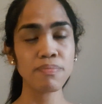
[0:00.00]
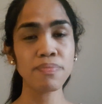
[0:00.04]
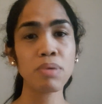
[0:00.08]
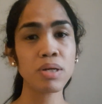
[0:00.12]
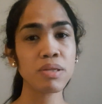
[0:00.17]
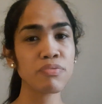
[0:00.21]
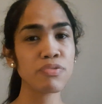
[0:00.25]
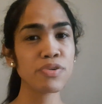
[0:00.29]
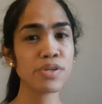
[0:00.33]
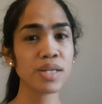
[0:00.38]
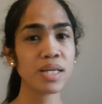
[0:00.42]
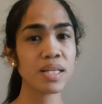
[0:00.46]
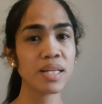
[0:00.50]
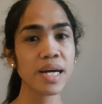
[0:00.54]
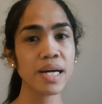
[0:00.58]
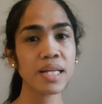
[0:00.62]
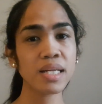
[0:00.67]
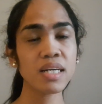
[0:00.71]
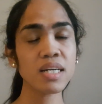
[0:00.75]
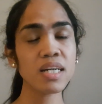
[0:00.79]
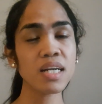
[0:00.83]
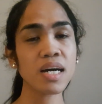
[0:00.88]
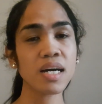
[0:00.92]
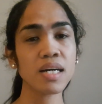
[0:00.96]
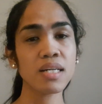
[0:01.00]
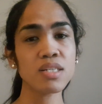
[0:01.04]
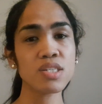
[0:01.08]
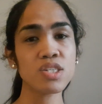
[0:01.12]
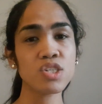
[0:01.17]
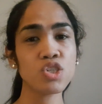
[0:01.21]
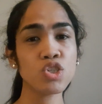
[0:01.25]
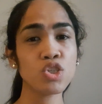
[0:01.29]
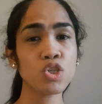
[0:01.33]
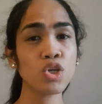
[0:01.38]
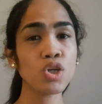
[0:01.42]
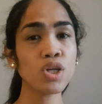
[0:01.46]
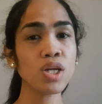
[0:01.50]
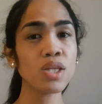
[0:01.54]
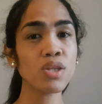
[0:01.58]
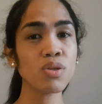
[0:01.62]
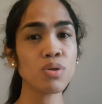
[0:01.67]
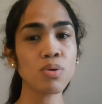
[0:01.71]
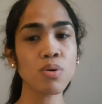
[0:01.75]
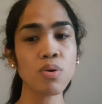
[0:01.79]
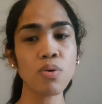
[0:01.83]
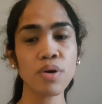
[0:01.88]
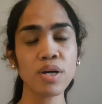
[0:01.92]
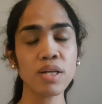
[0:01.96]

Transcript: But for the Netherlands, you don't need to go